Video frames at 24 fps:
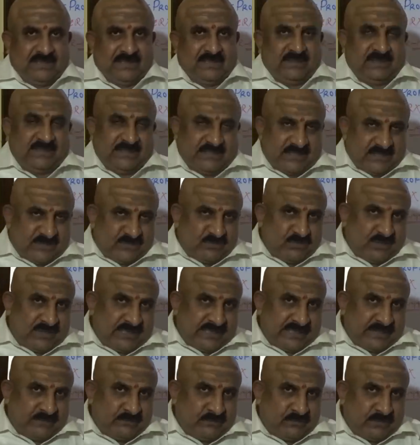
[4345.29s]
This is what I
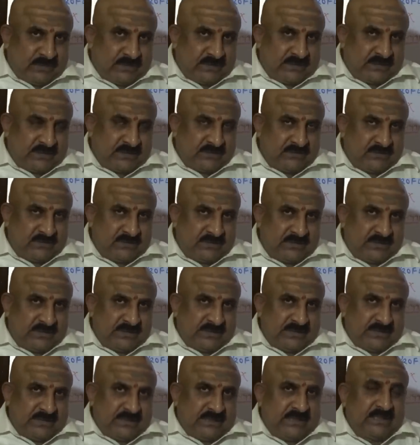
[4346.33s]
have worked out.
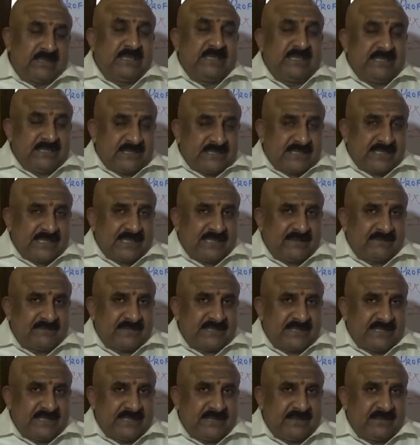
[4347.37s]
This I have
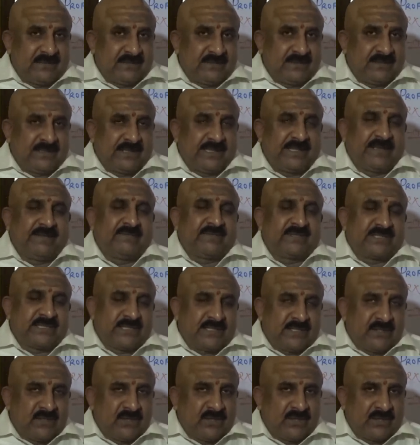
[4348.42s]
seen. I have seen
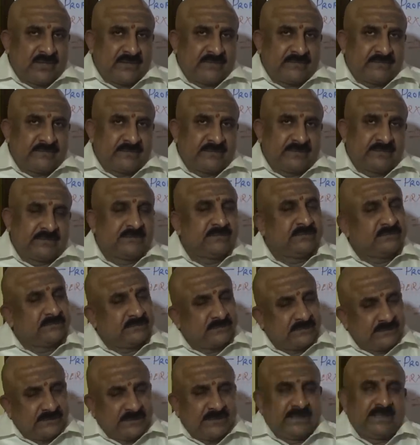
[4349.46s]
a lot of
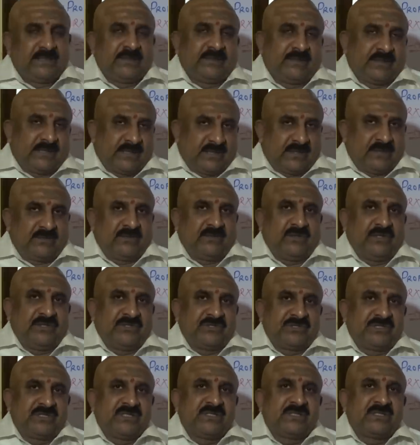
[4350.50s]

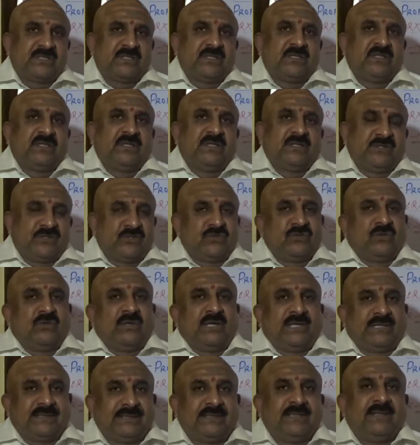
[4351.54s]
calculations. So I
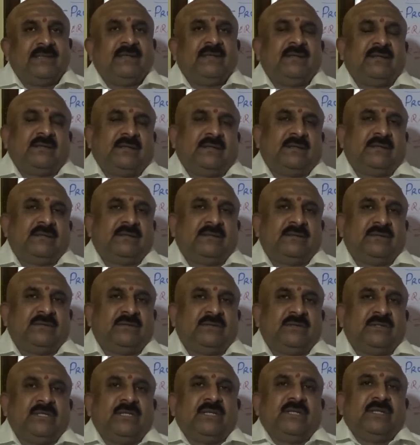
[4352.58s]
think
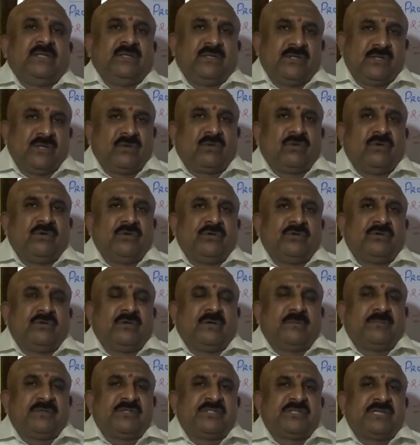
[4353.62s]
you are going to
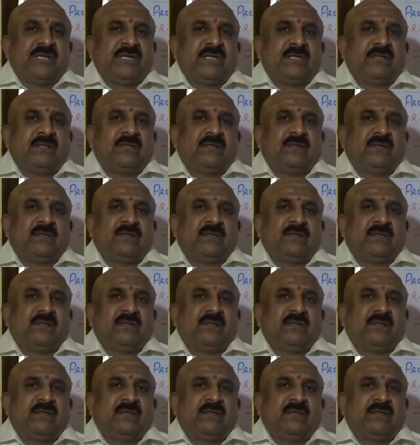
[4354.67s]
appreciate